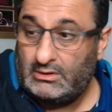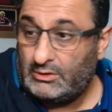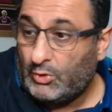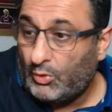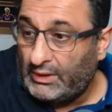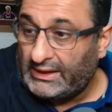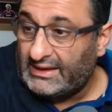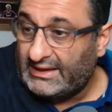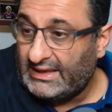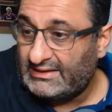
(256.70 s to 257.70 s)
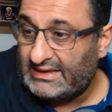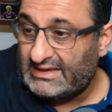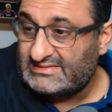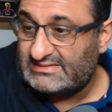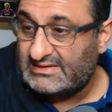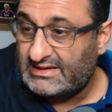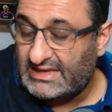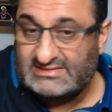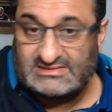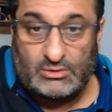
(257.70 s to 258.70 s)
Cornet again against
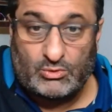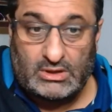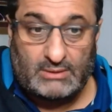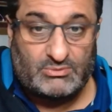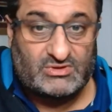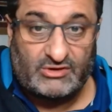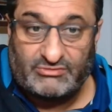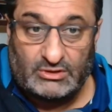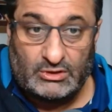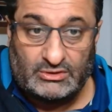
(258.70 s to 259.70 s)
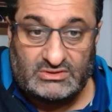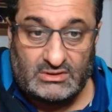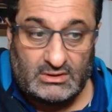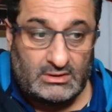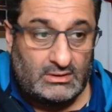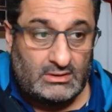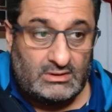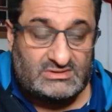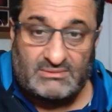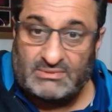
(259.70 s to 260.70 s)
his old club was overlooked.
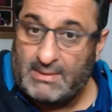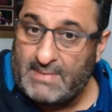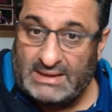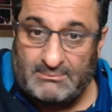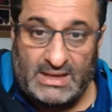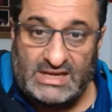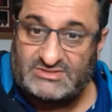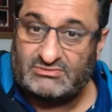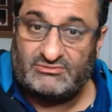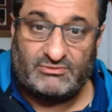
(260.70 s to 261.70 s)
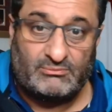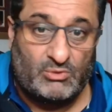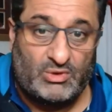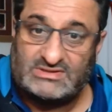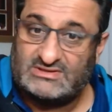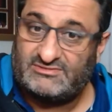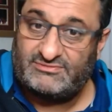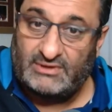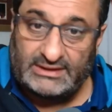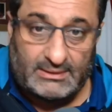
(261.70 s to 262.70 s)
Some of the man management from Moyes is
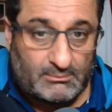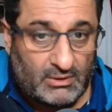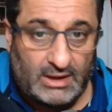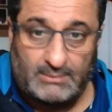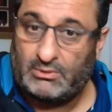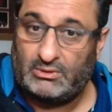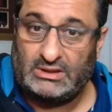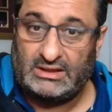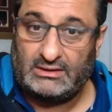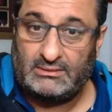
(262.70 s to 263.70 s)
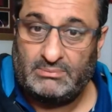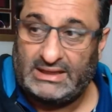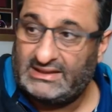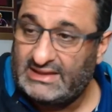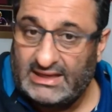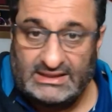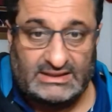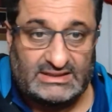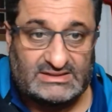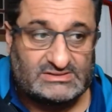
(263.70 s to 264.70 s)
fucking mind-boggling. Playing
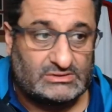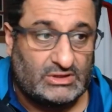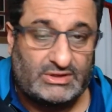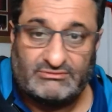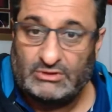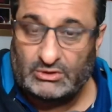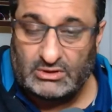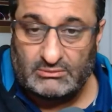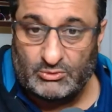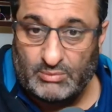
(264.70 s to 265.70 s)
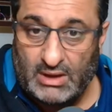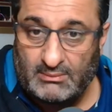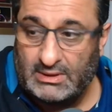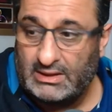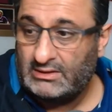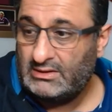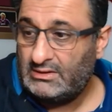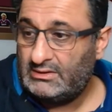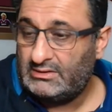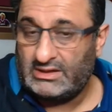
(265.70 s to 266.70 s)
Danny Ings, don't even look at Mubama,
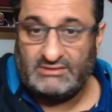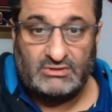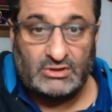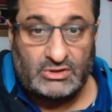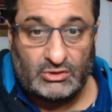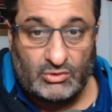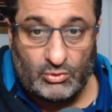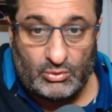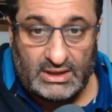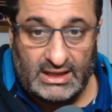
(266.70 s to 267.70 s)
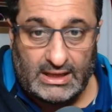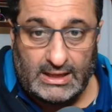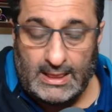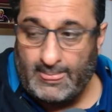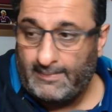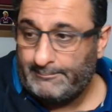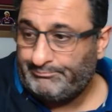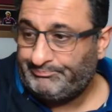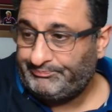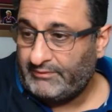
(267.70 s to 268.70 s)
don't even look at Cornet.
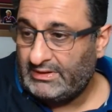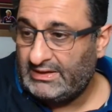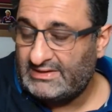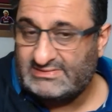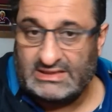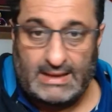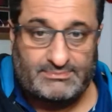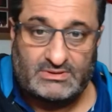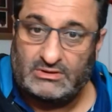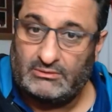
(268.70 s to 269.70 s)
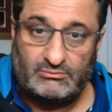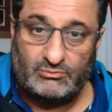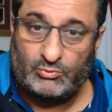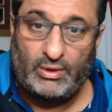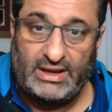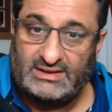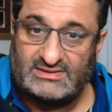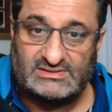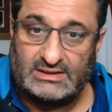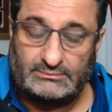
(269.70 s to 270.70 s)
It's an absolute weird,
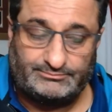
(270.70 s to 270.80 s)
isn't it?